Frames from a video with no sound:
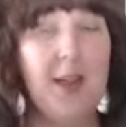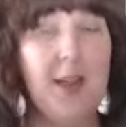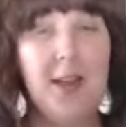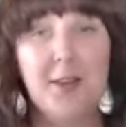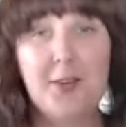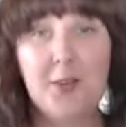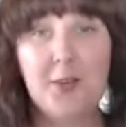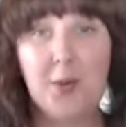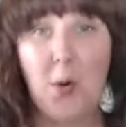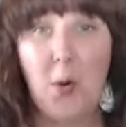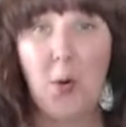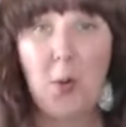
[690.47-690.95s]

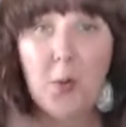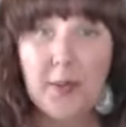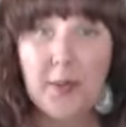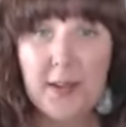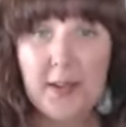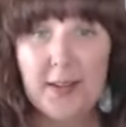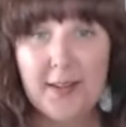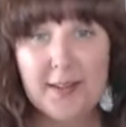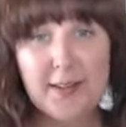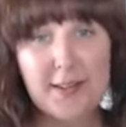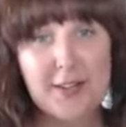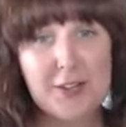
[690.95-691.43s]
So only
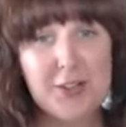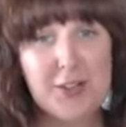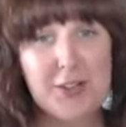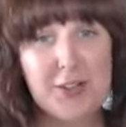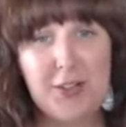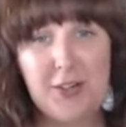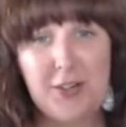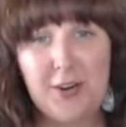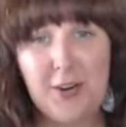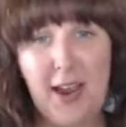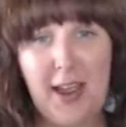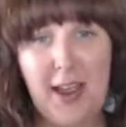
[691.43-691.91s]

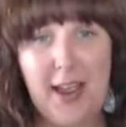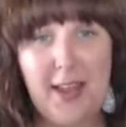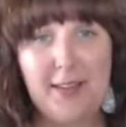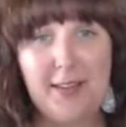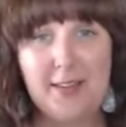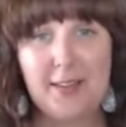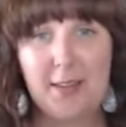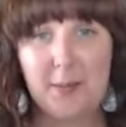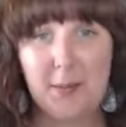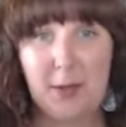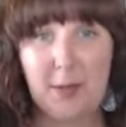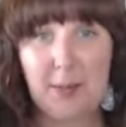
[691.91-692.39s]
condition your
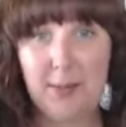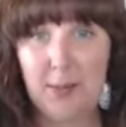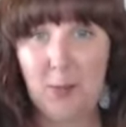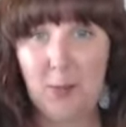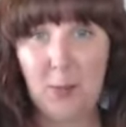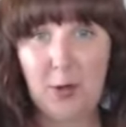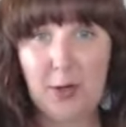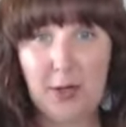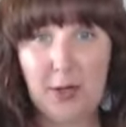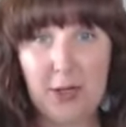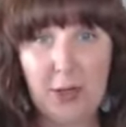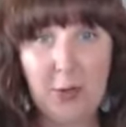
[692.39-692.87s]
ends and maybe
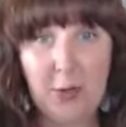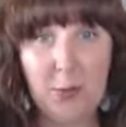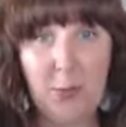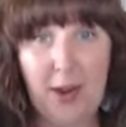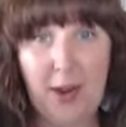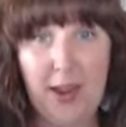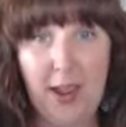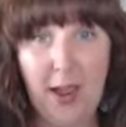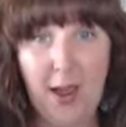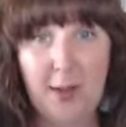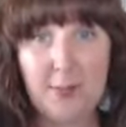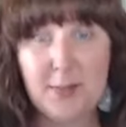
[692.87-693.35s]
work your
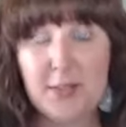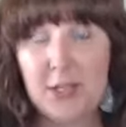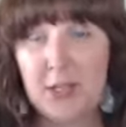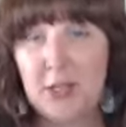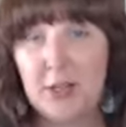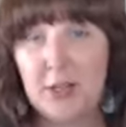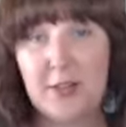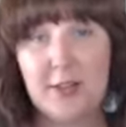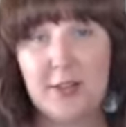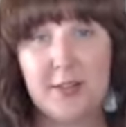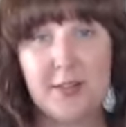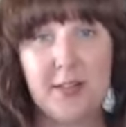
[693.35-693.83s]
way up to
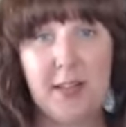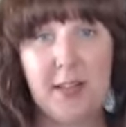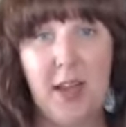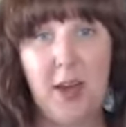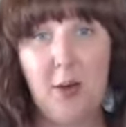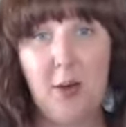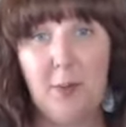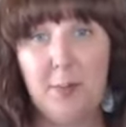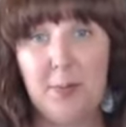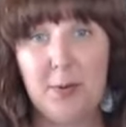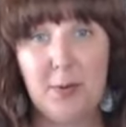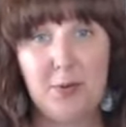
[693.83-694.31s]
your
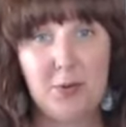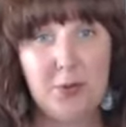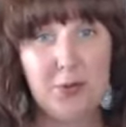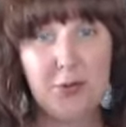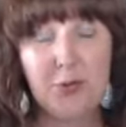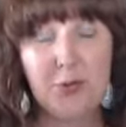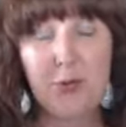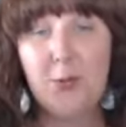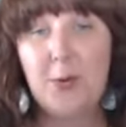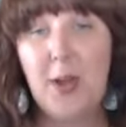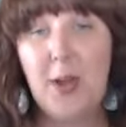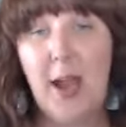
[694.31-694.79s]
scalp. You
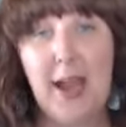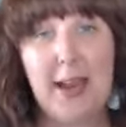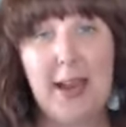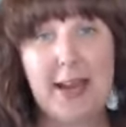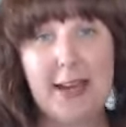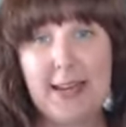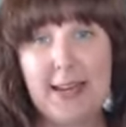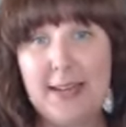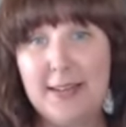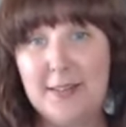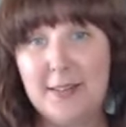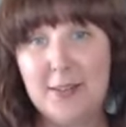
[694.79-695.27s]
do not
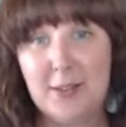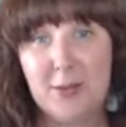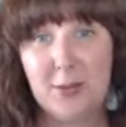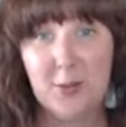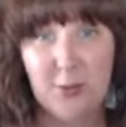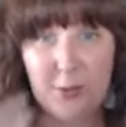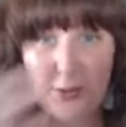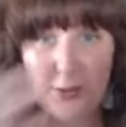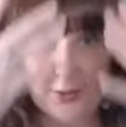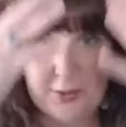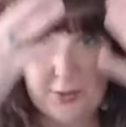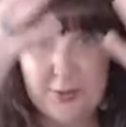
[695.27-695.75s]
need to do
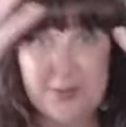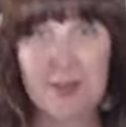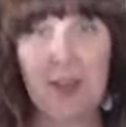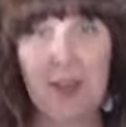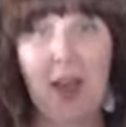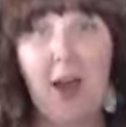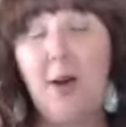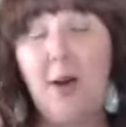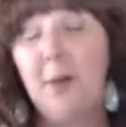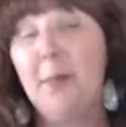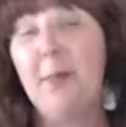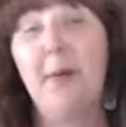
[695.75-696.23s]
your
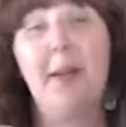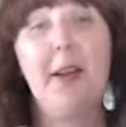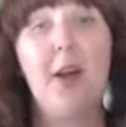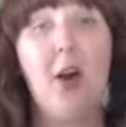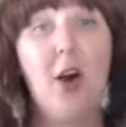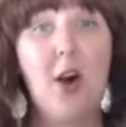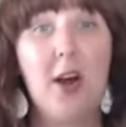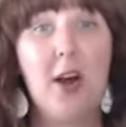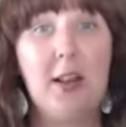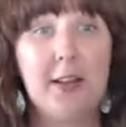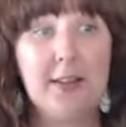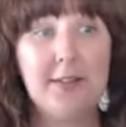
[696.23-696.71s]
scalp and
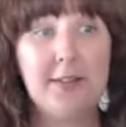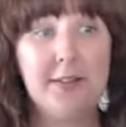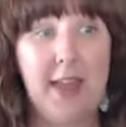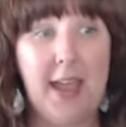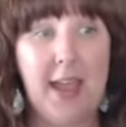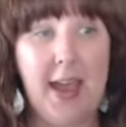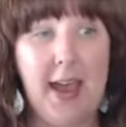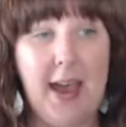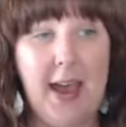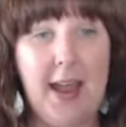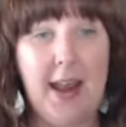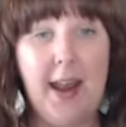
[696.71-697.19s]
all of
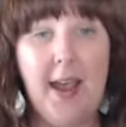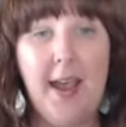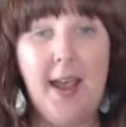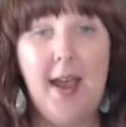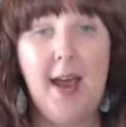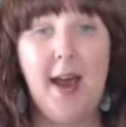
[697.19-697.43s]
that.